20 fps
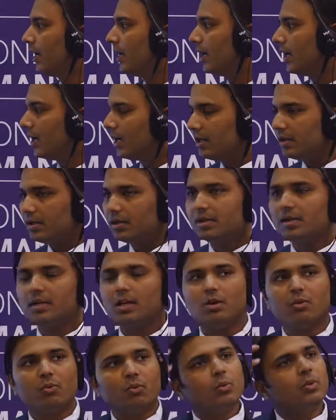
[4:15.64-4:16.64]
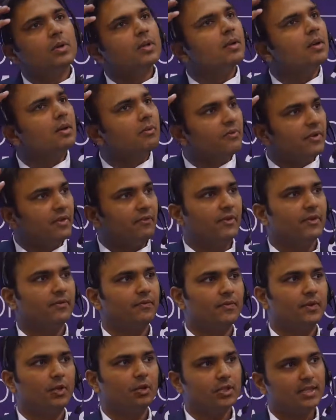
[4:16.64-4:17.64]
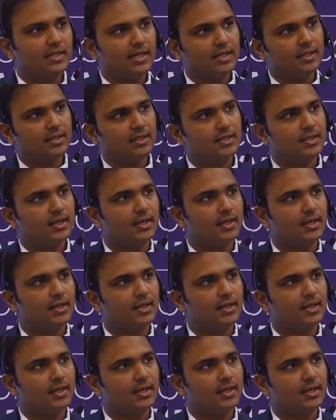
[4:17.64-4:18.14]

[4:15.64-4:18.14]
Now, we've looked at